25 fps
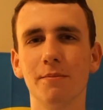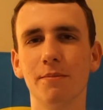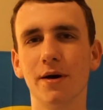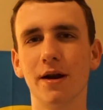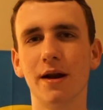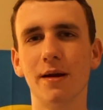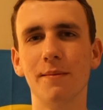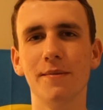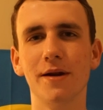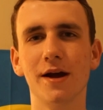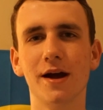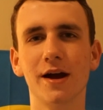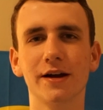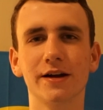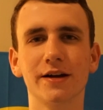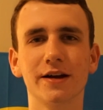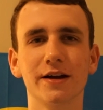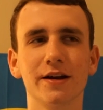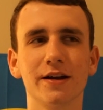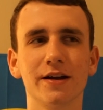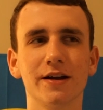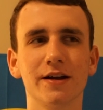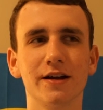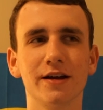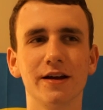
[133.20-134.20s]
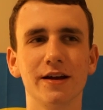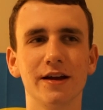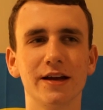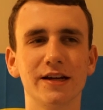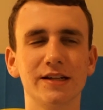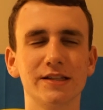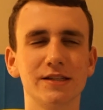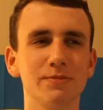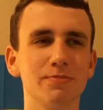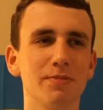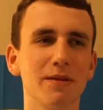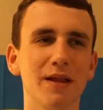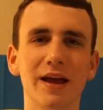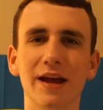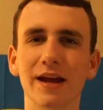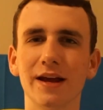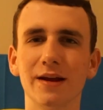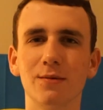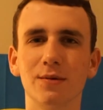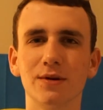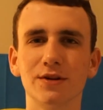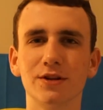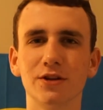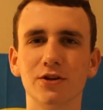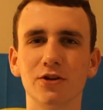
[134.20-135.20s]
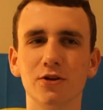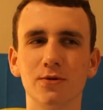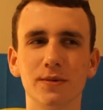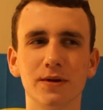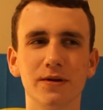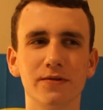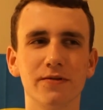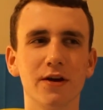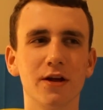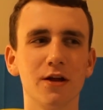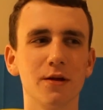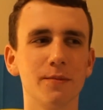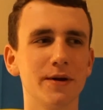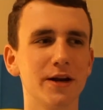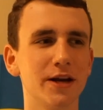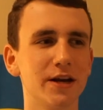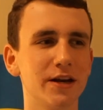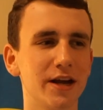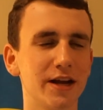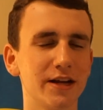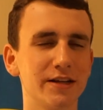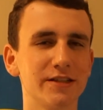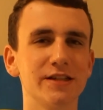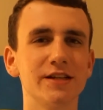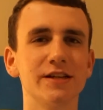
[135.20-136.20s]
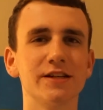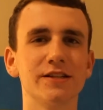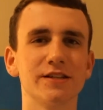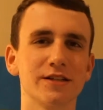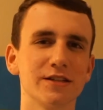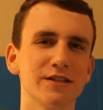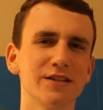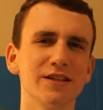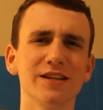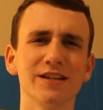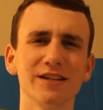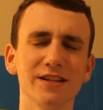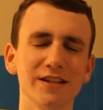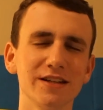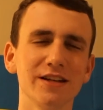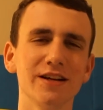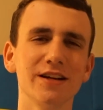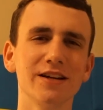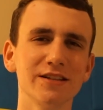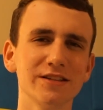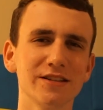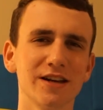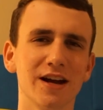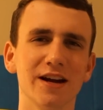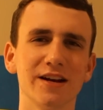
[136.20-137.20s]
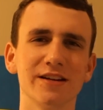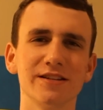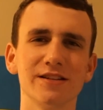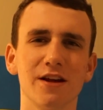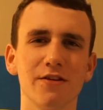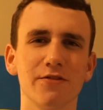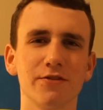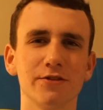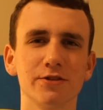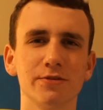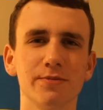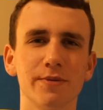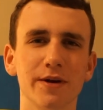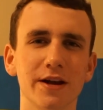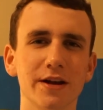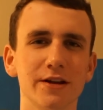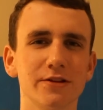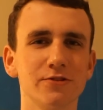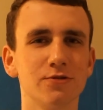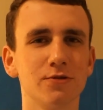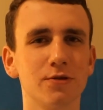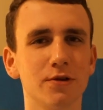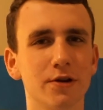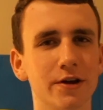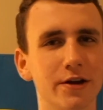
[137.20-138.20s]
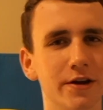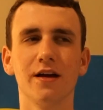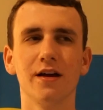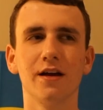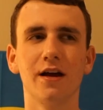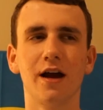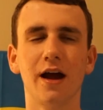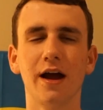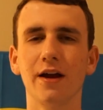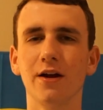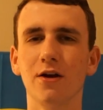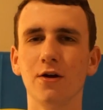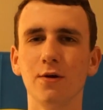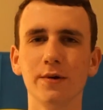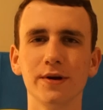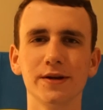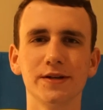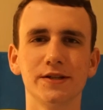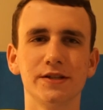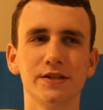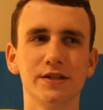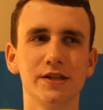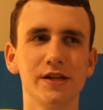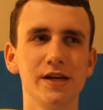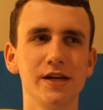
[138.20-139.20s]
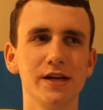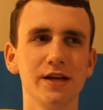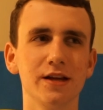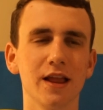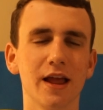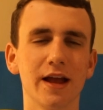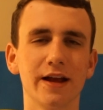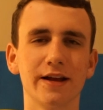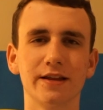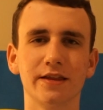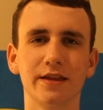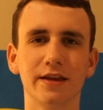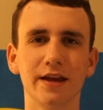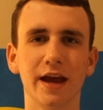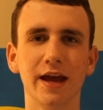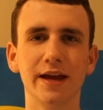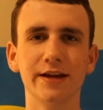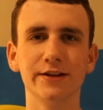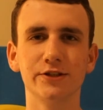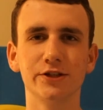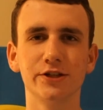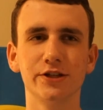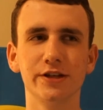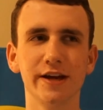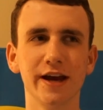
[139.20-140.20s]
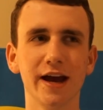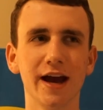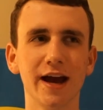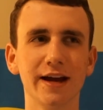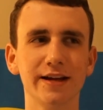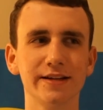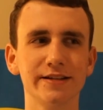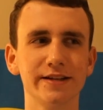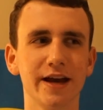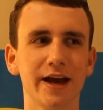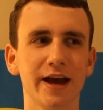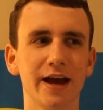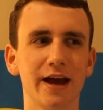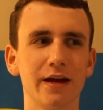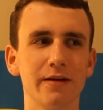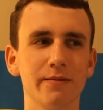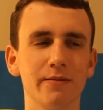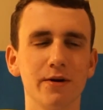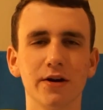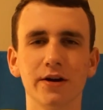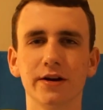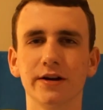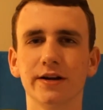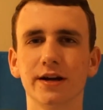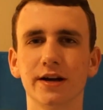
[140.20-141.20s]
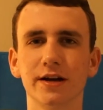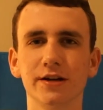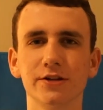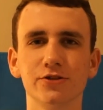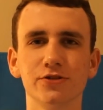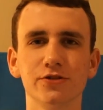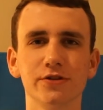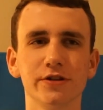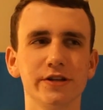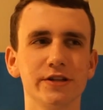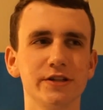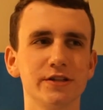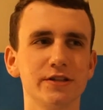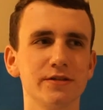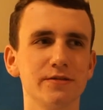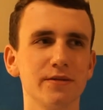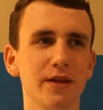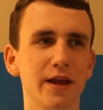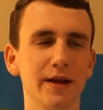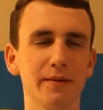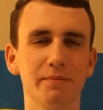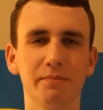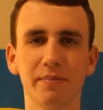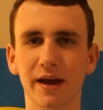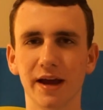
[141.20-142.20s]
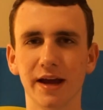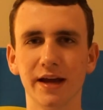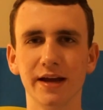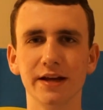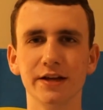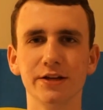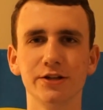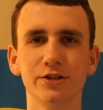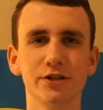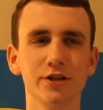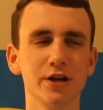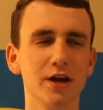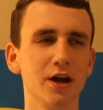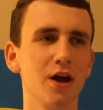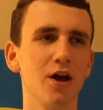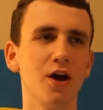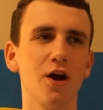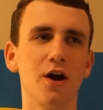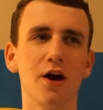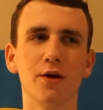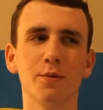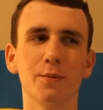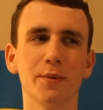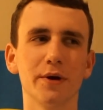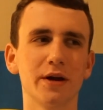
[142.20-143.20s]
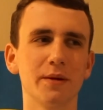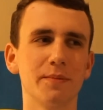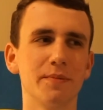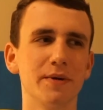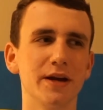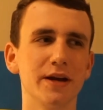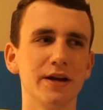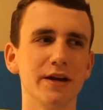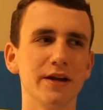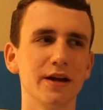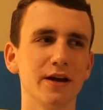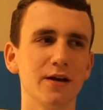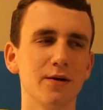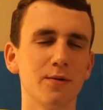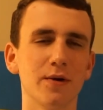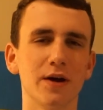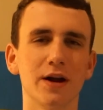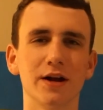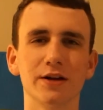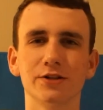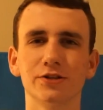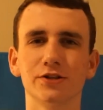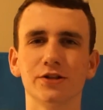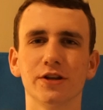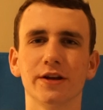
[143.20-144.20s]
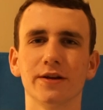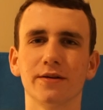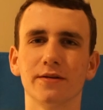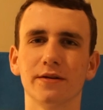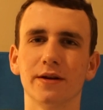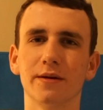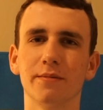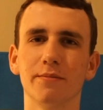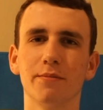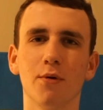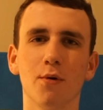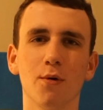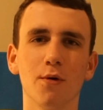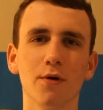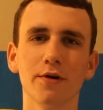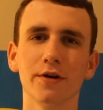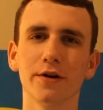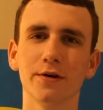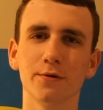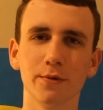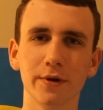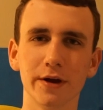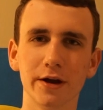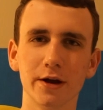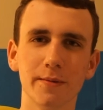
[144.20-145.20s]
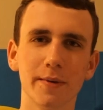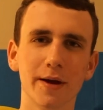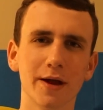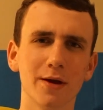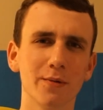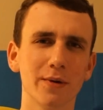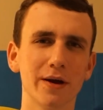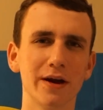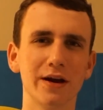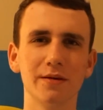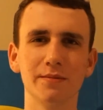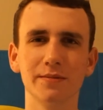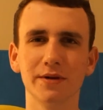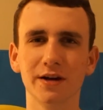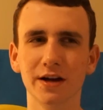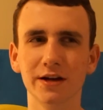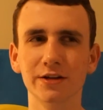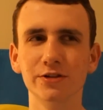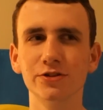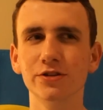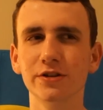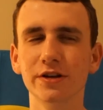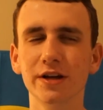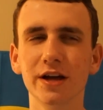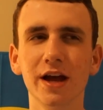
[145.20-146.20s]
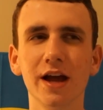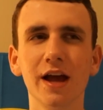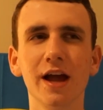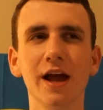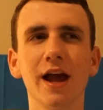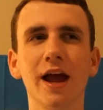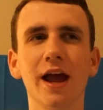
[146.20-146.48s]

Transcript: but I'm not gonna explain what the Human Development Index is, because it is kind of self-explanatory. I'd always see like the HDI tab on a country's like page on Wikipedia when I just like get bored and read about a random country,